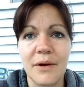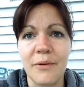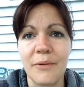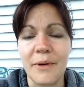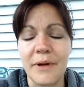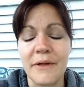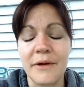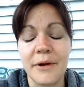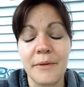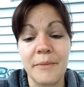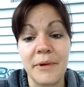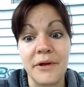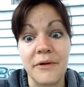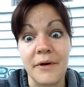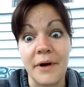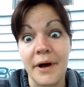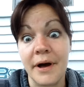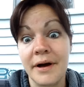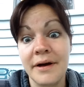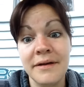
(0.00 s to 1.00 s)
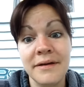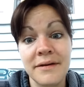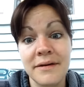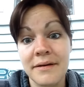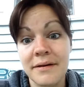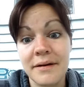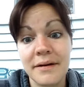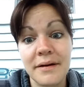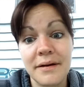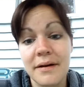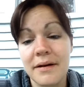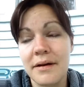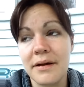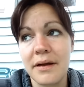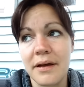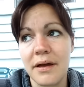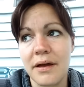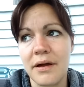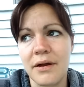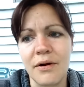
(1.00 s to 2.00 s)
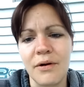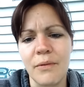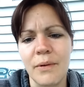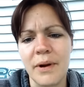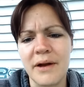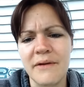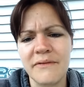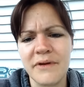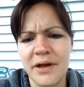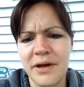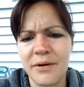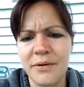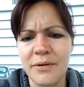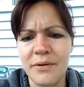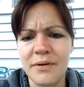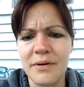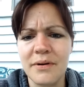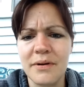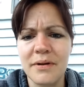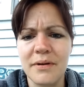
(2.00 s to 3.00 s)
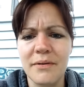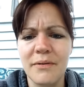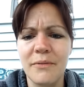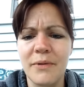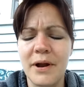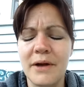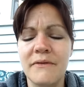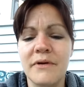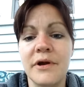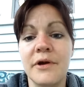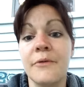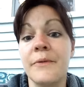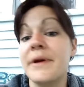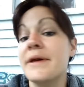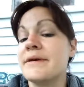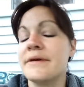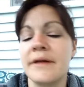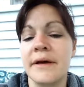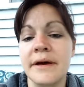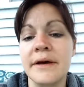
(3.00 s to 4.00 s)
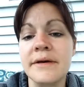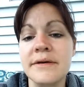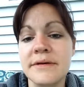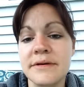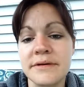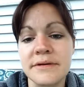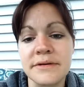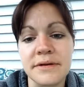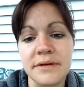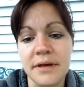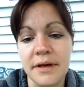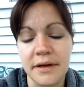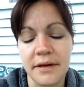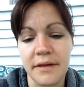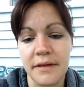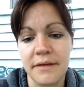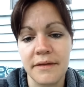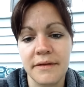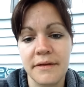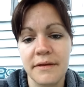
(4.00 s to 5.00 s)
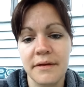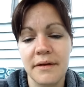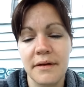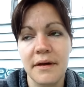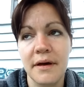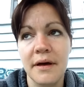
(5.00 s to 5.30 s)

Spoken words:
whether it be drugs, you know, whatever your reason is